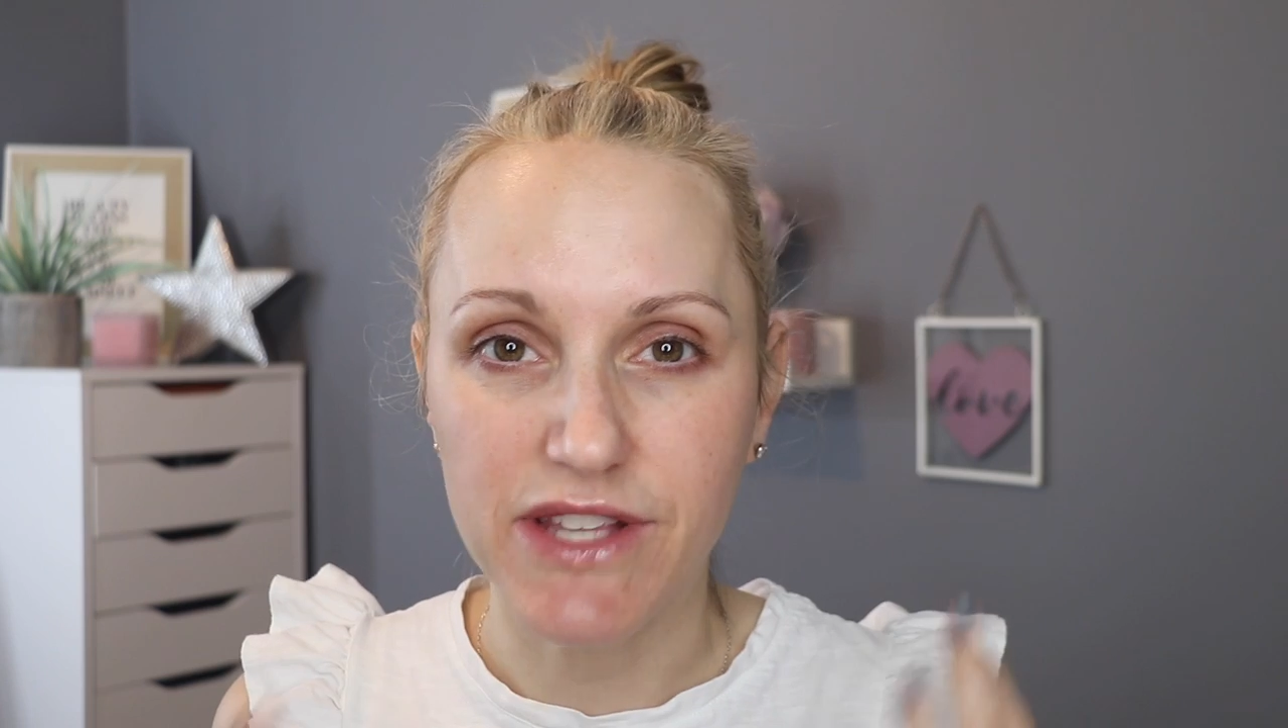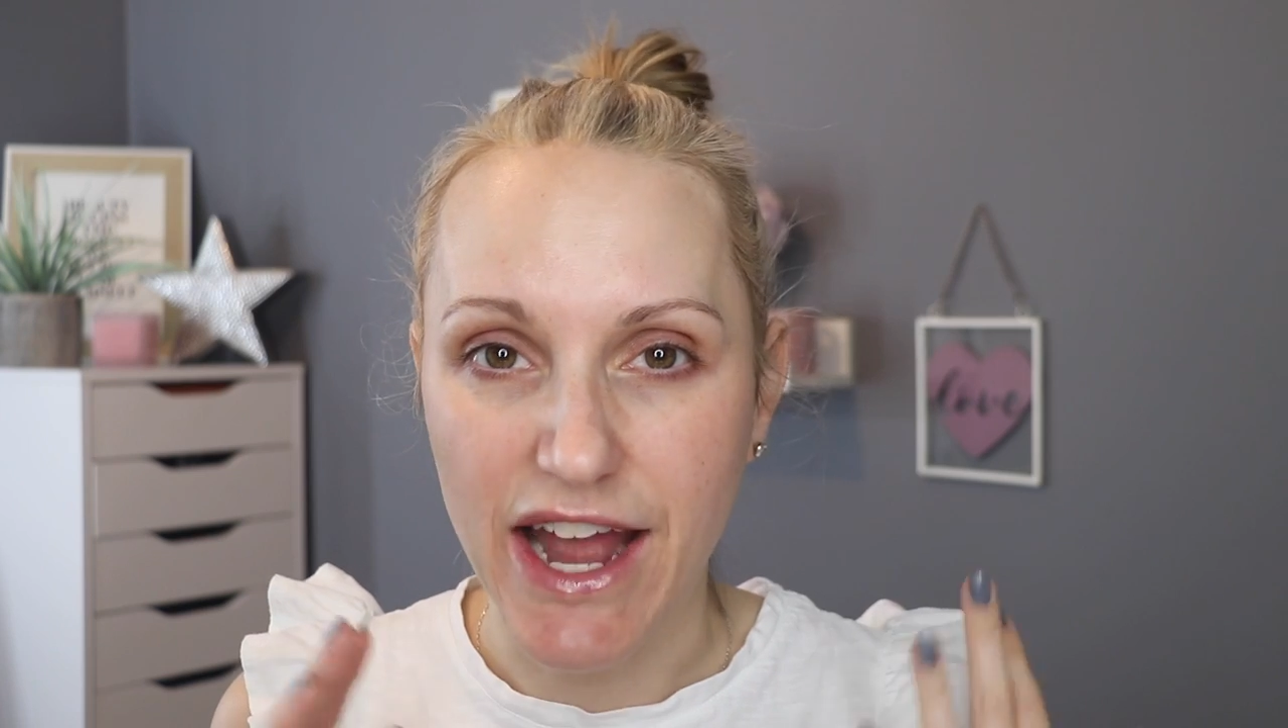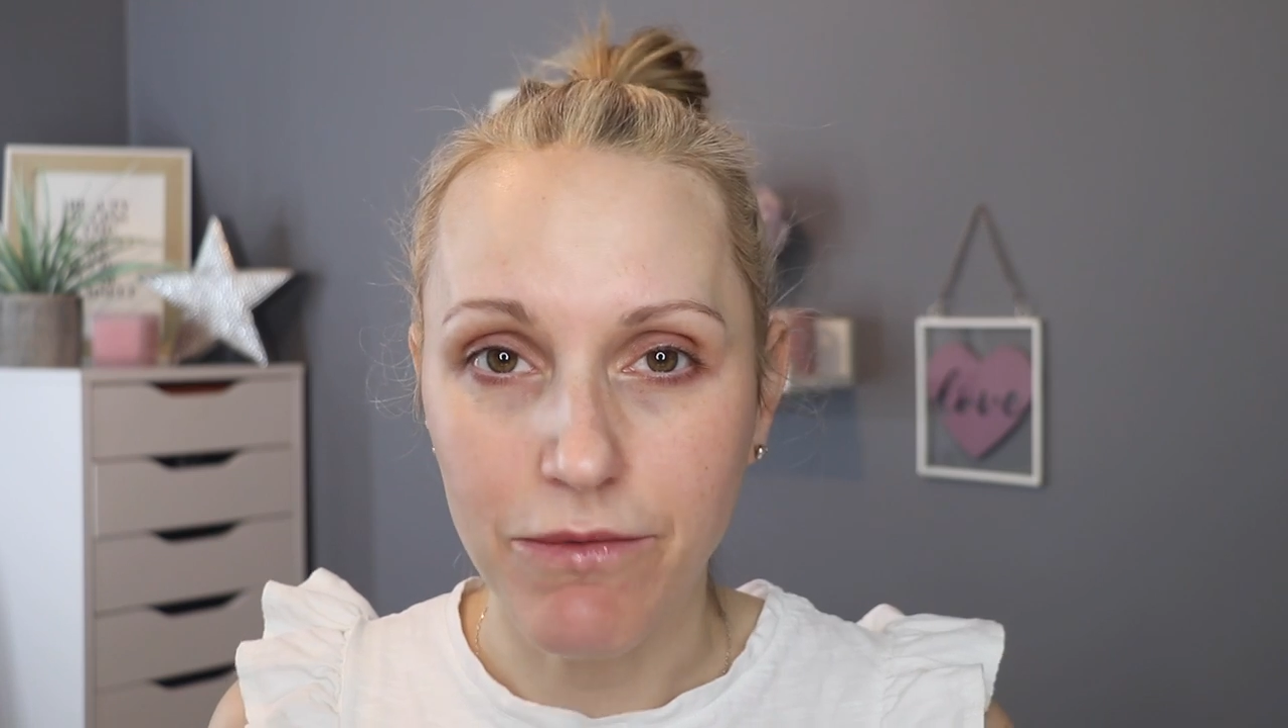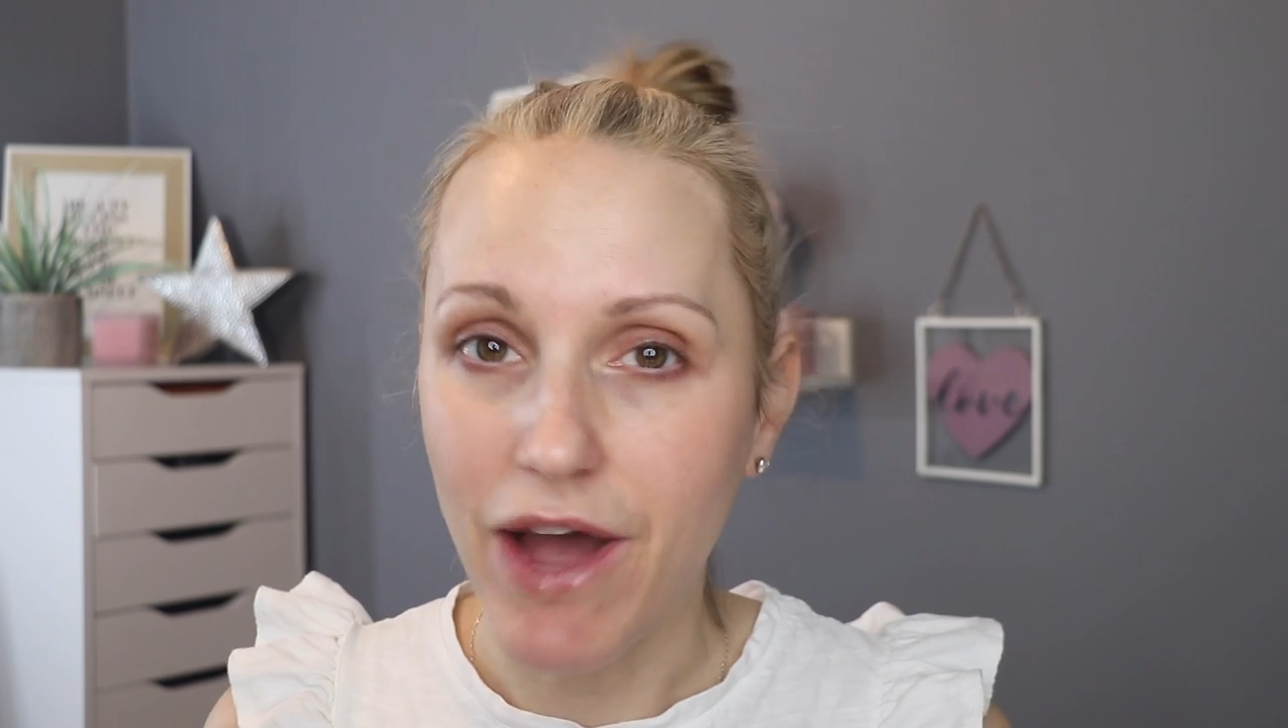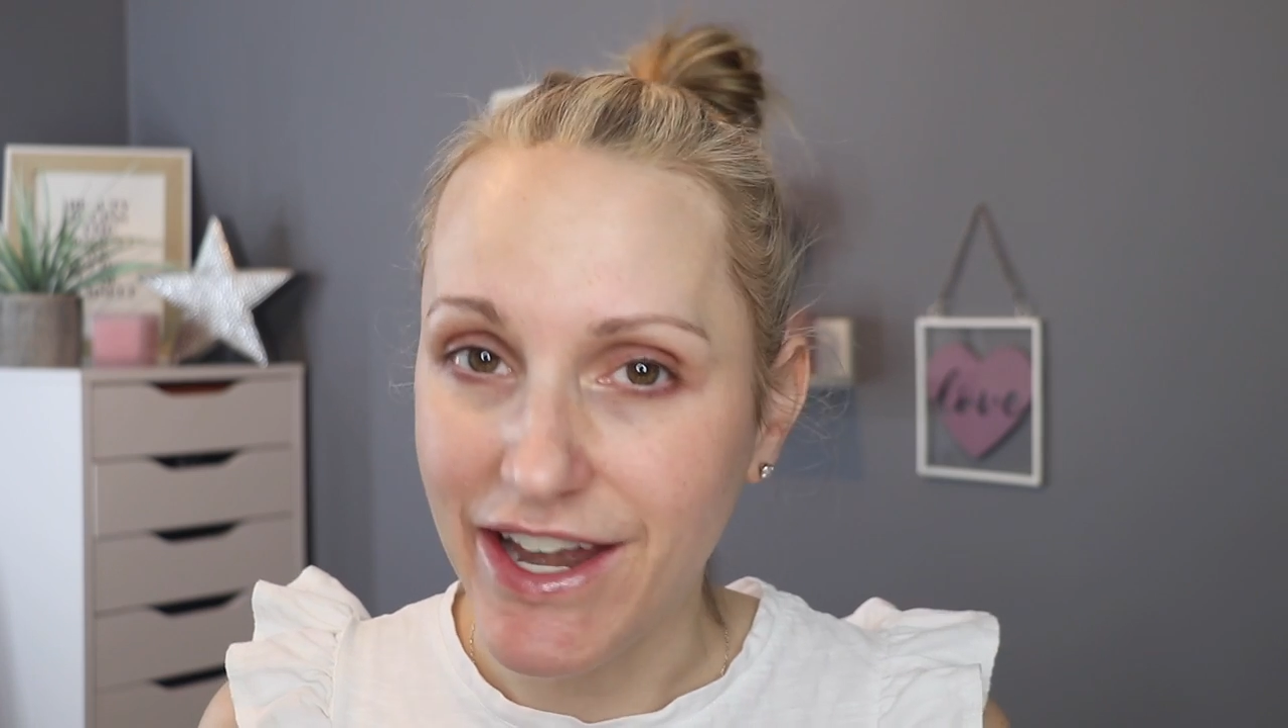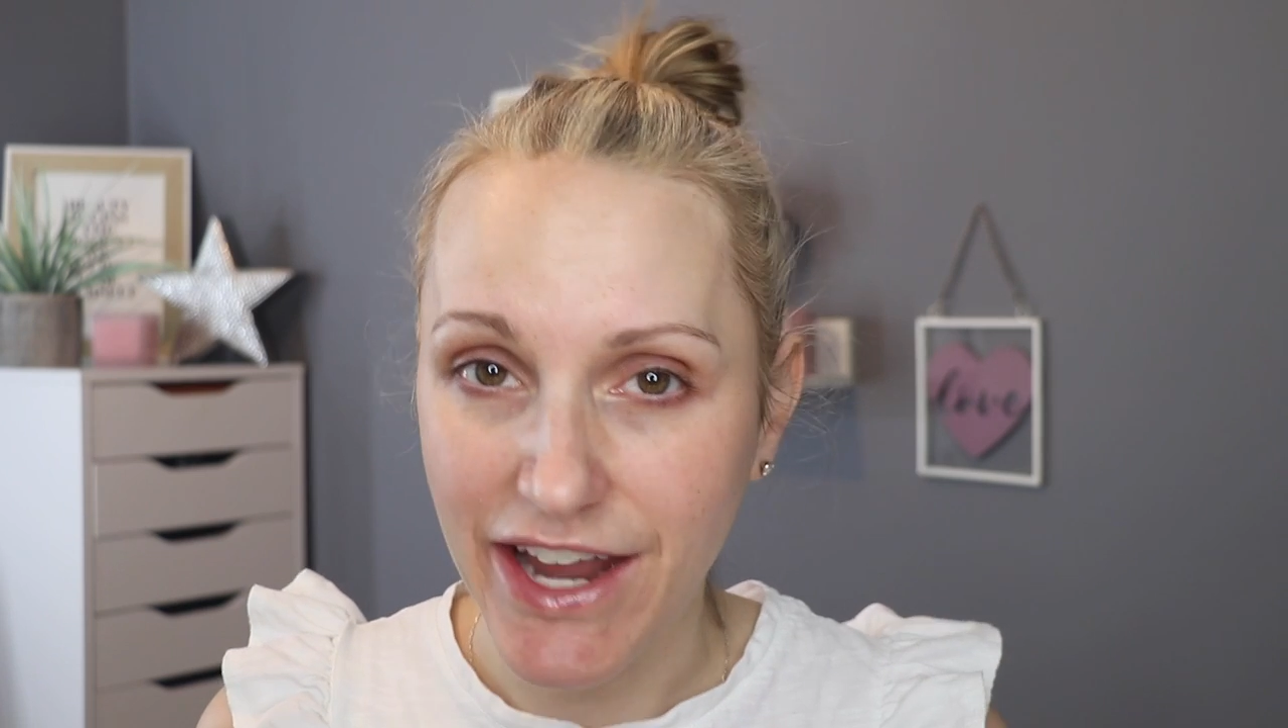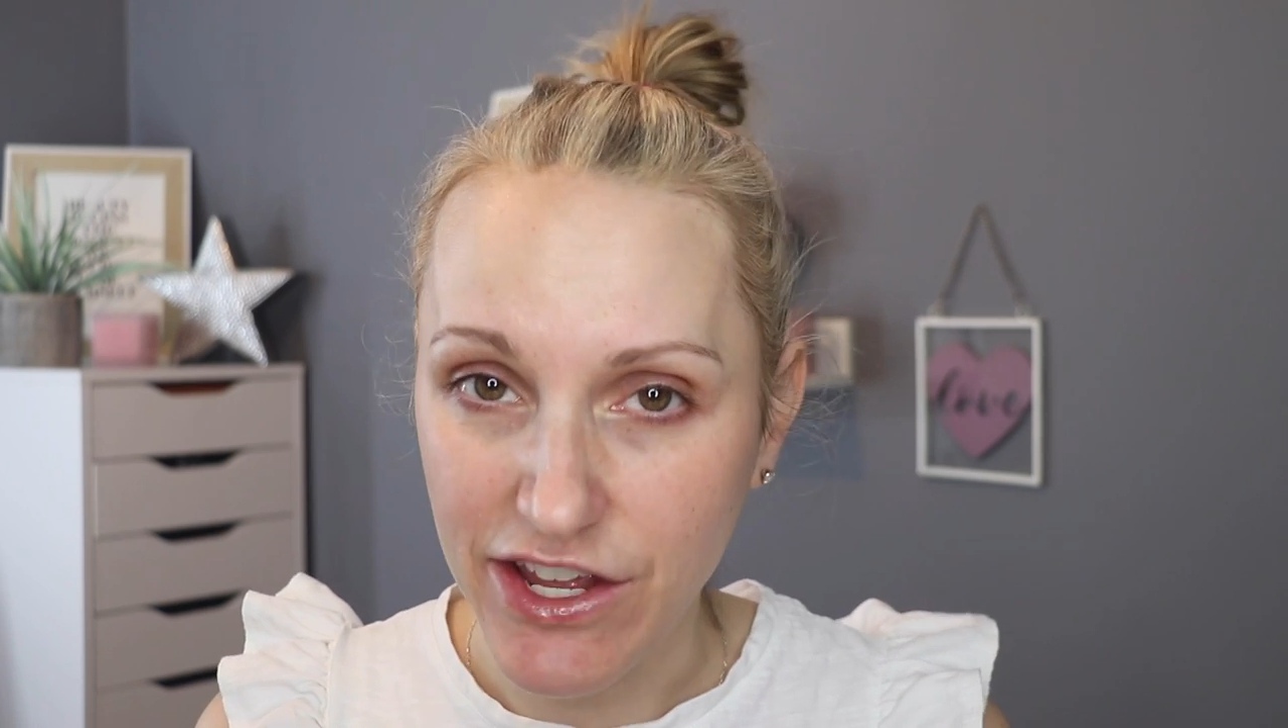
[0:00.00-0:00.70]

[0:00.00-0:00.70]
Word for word: anywhere near